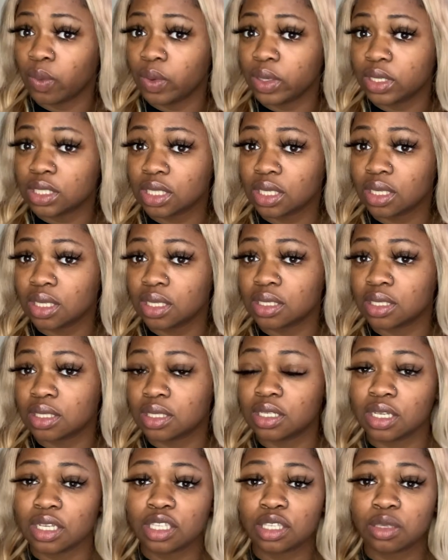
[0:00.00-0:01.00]
which is
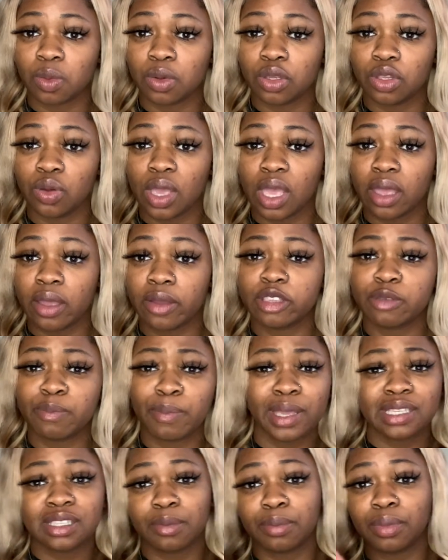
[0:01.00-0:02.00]
just when you have
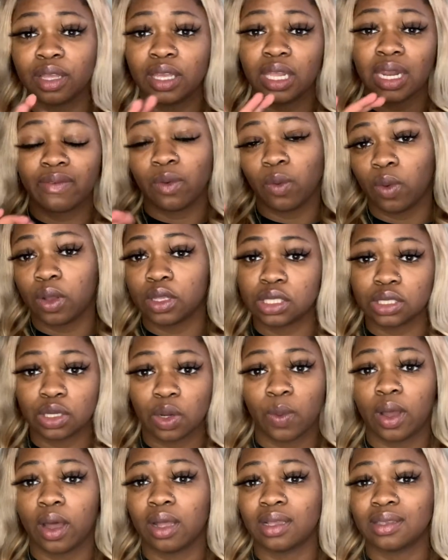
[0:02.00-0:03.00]
specks of blood every once in a while.